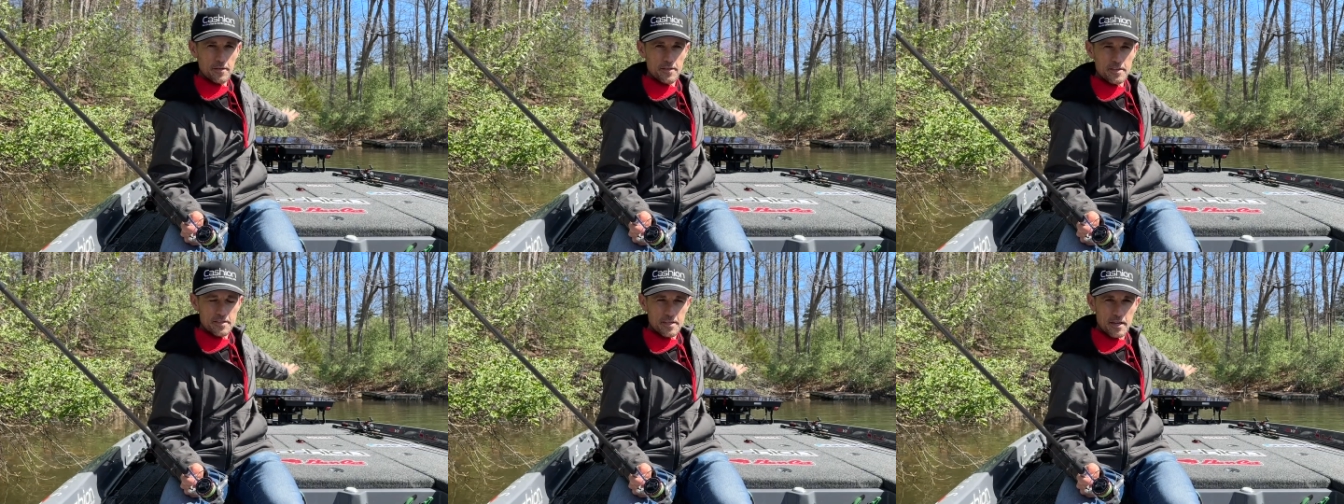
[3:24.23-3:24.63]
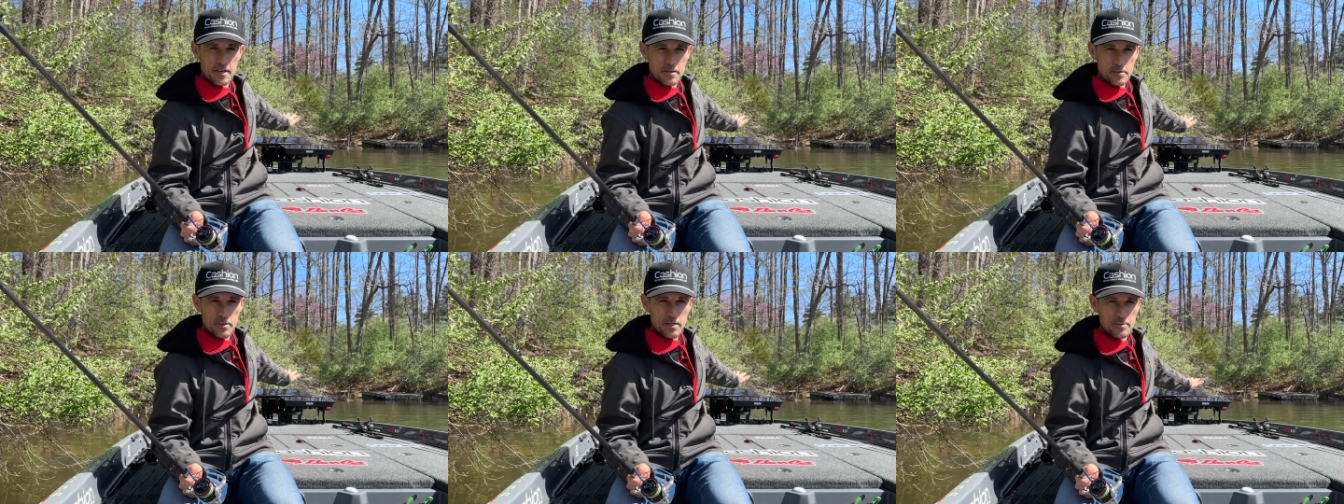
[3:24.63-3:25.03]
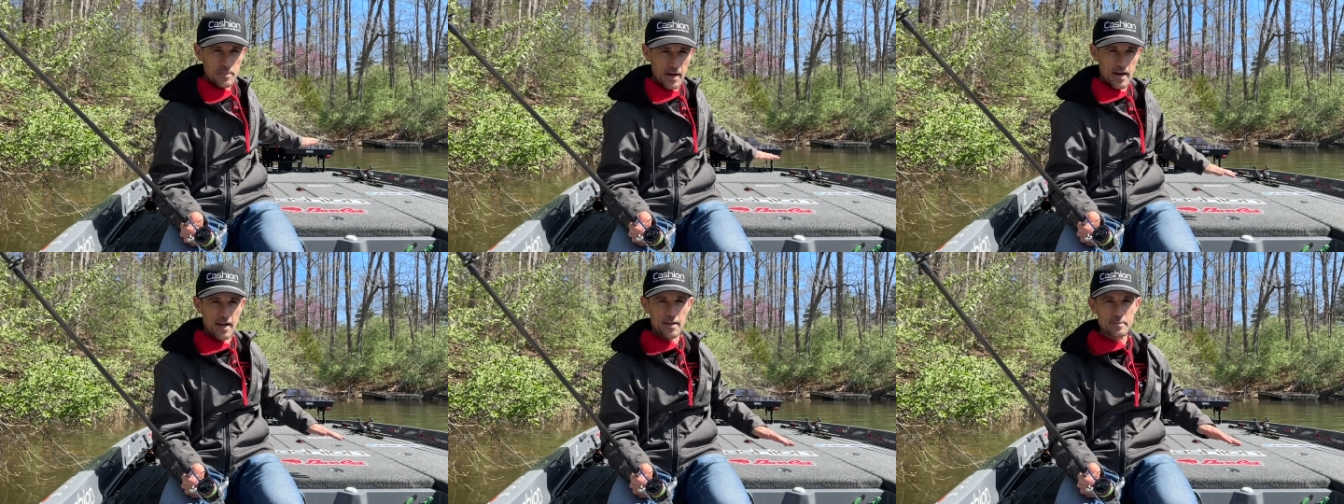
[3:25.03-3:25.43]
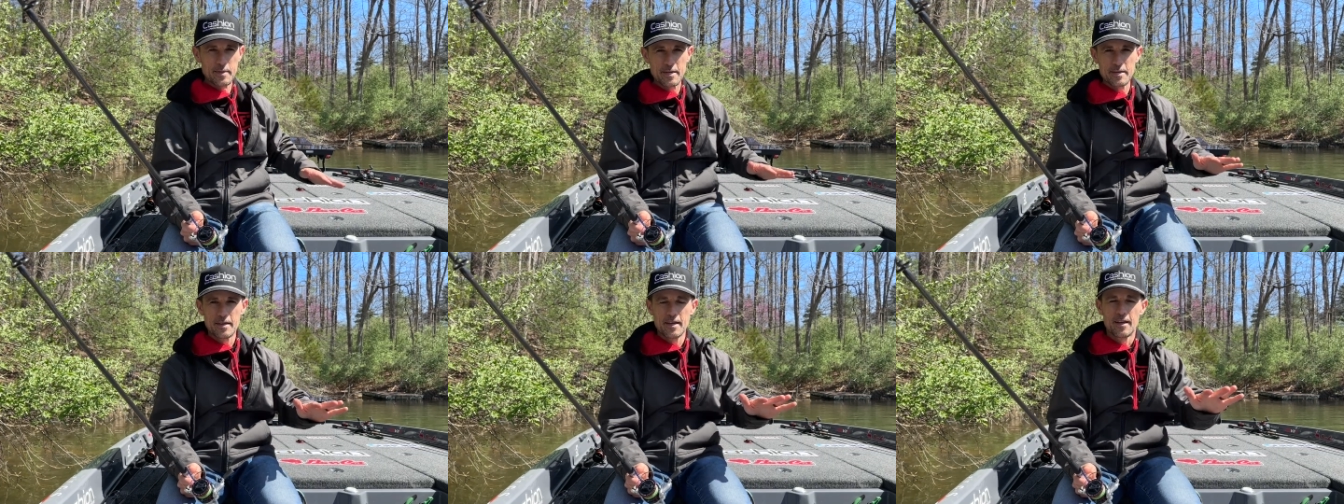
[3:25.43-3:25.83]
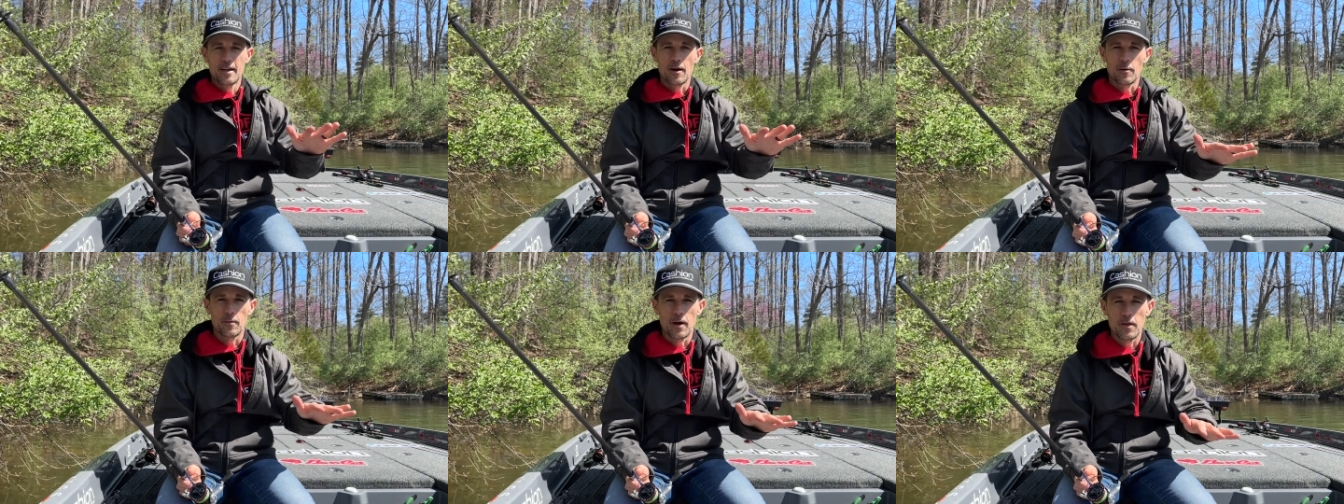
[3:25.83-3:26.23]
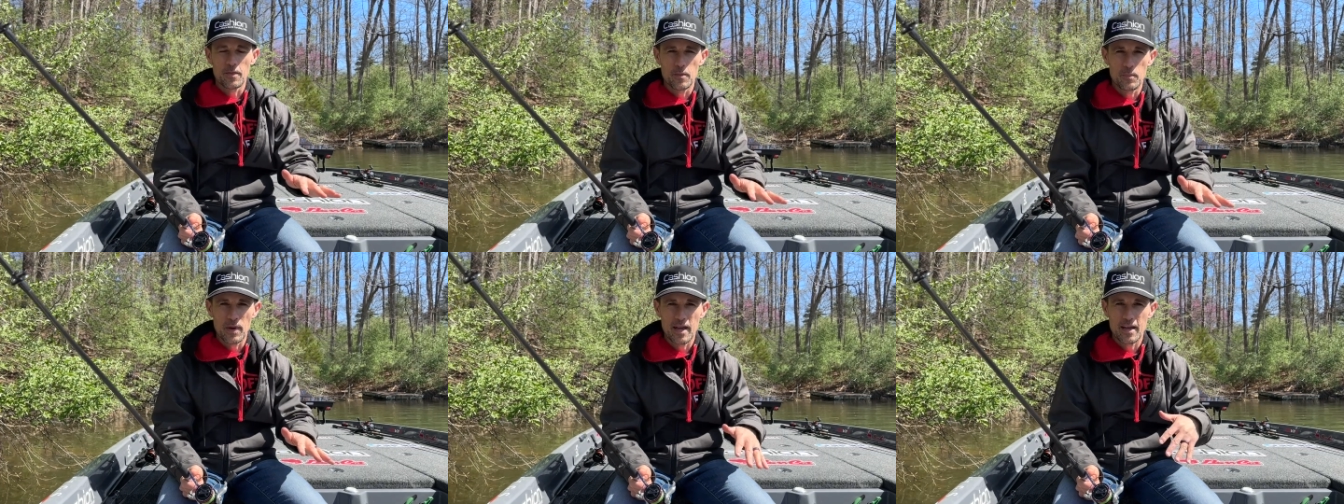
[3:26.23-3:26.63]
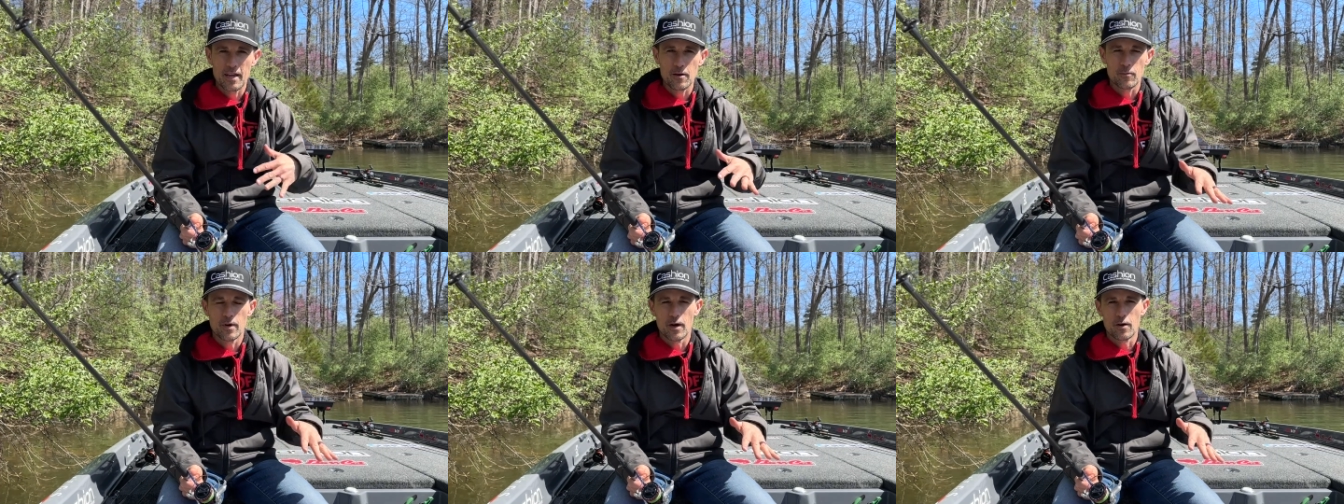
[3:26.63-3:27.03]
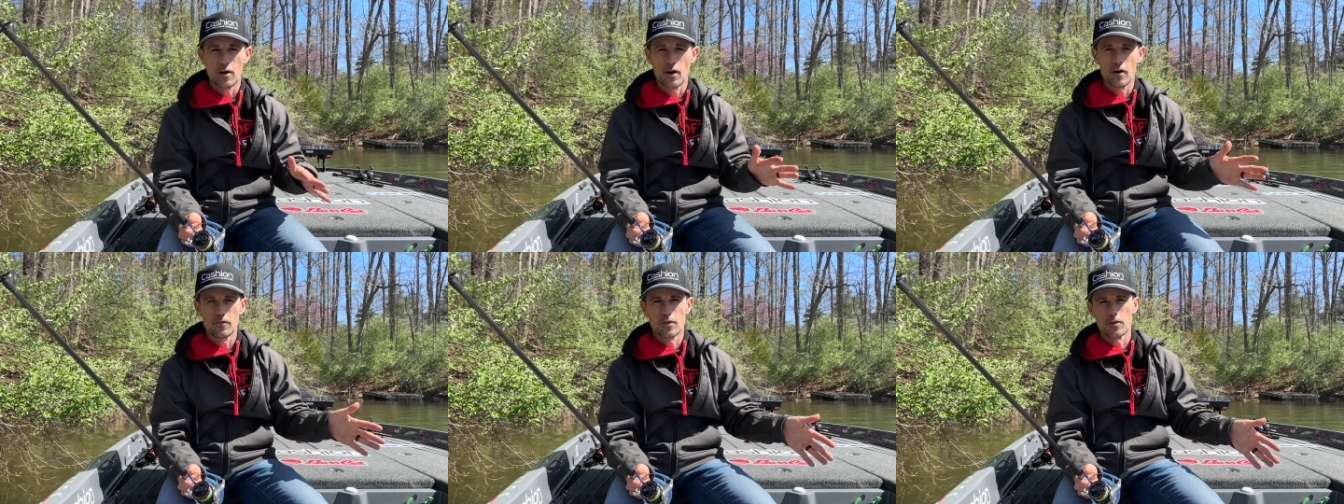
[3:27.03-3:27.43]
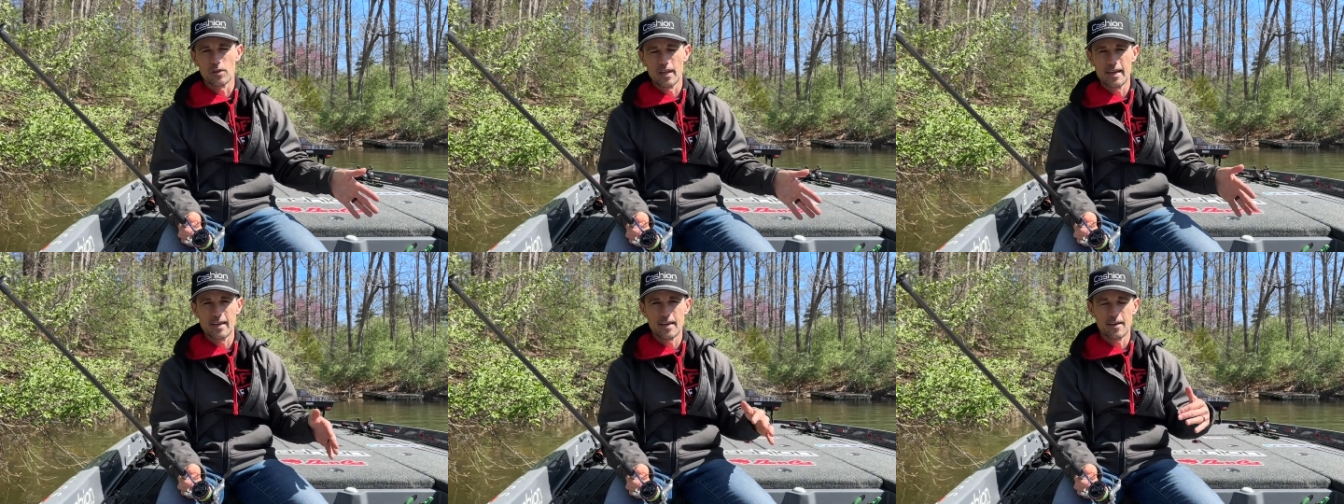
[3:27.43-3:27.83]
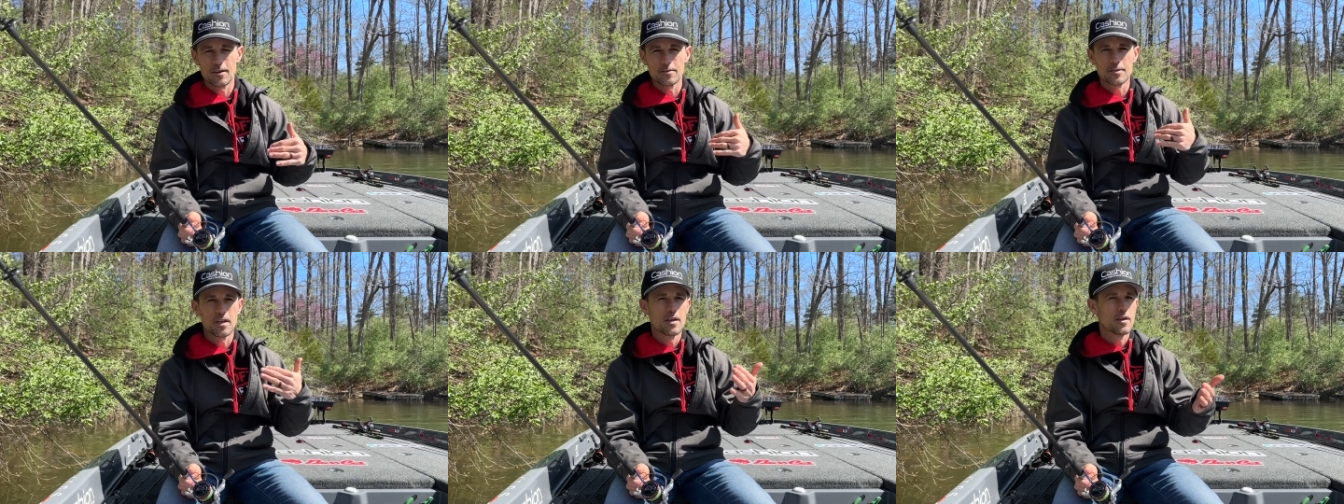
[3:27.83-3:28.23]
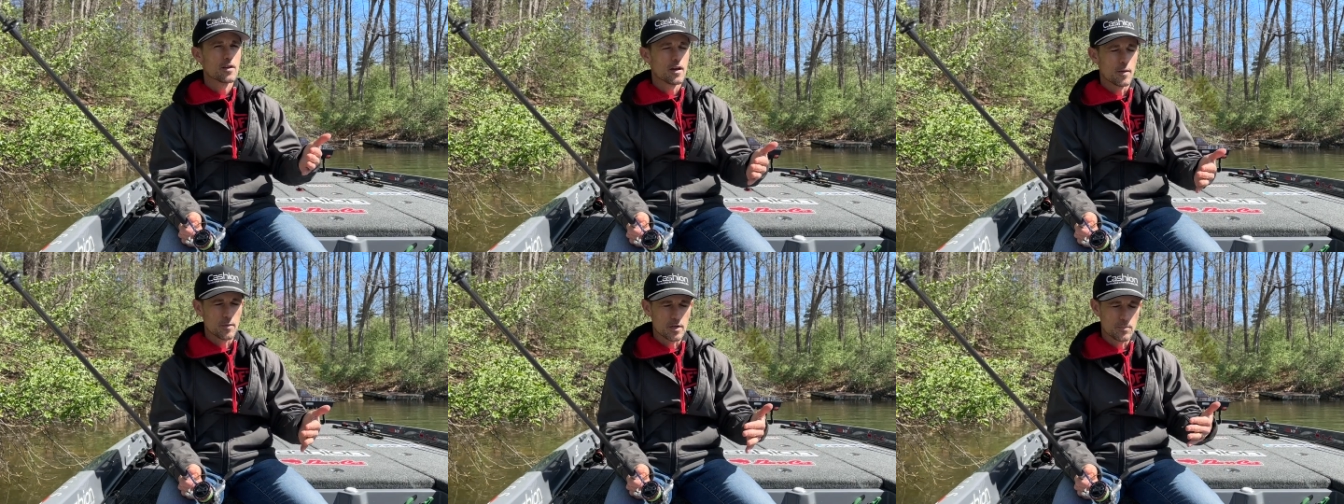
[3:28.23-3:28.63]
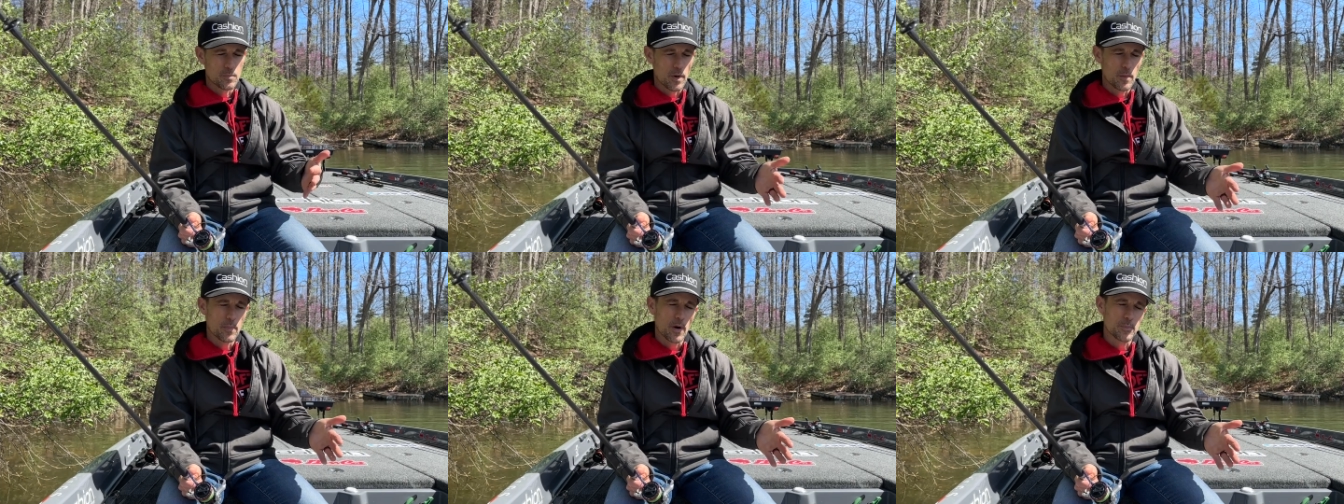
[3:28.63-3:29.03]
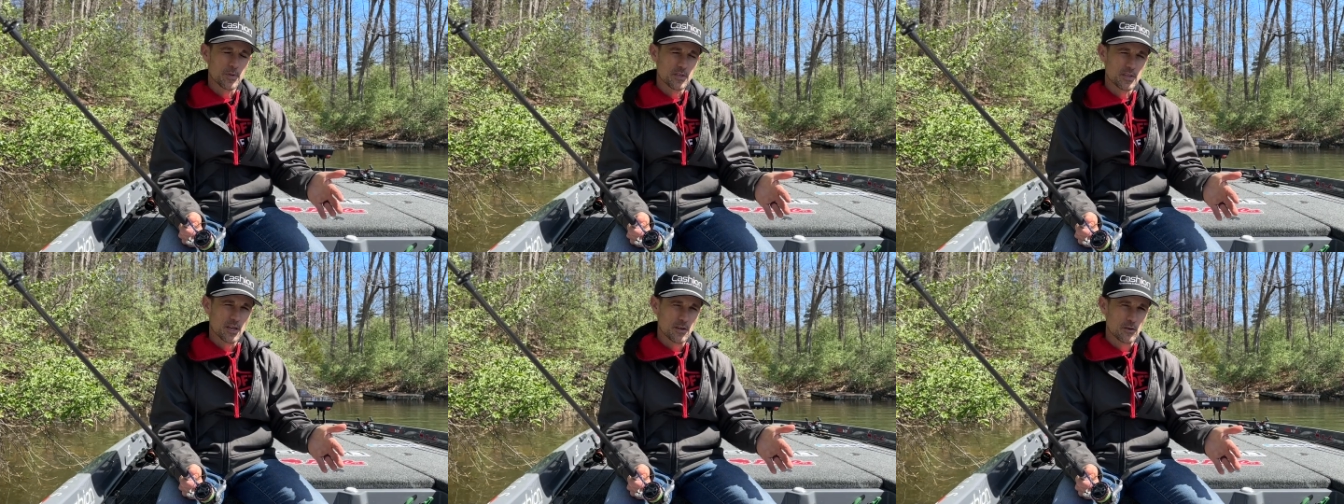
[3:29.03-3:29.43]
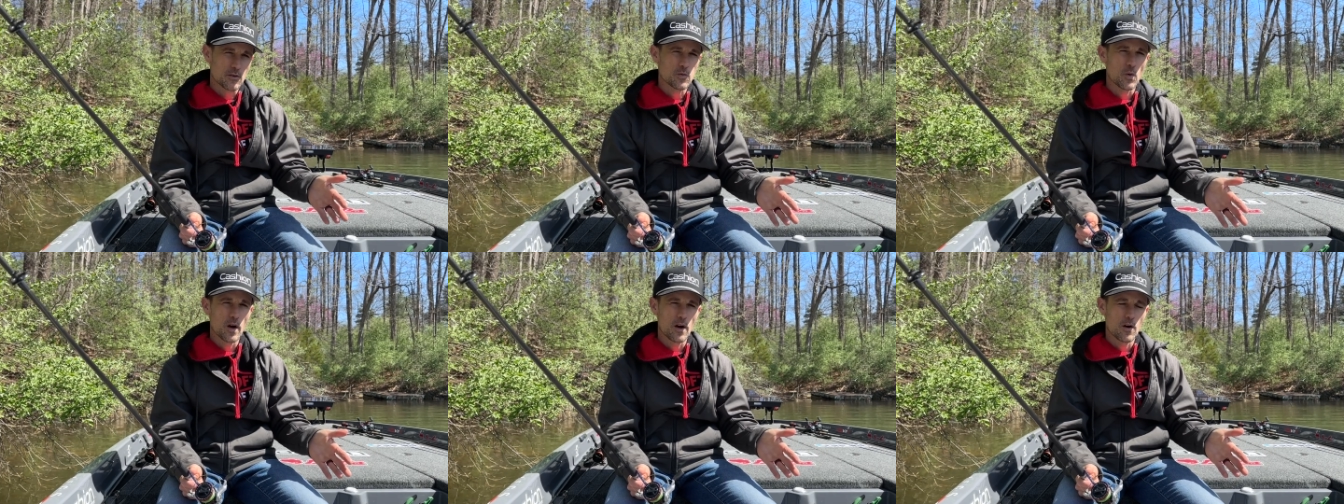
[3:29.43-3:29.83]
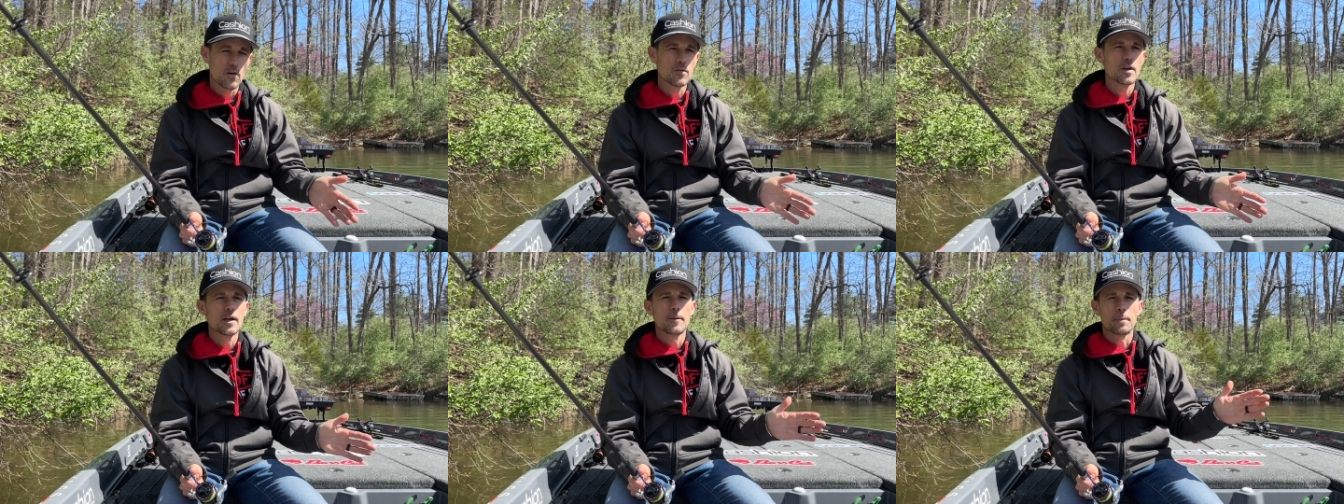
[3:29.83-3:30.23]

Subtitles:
these kind of trees behind me, around the bank, around cover laydowns, I'm going to bump up to 10 or 12.